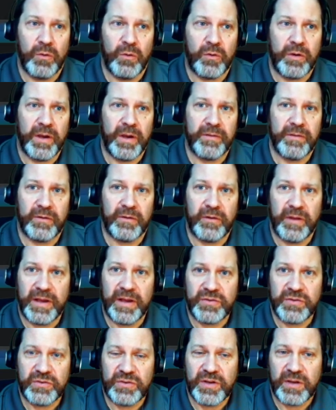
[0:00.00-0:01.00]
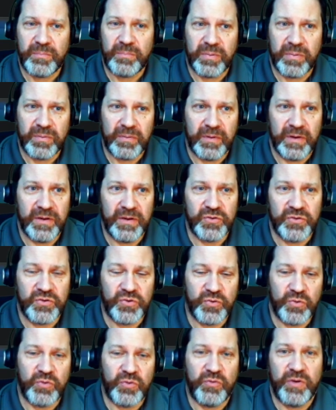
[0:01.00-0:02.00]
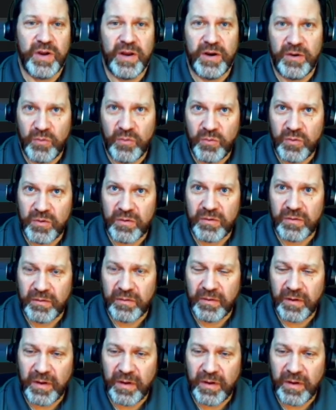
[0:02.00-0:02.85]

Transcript: Okay, the last step is to create an order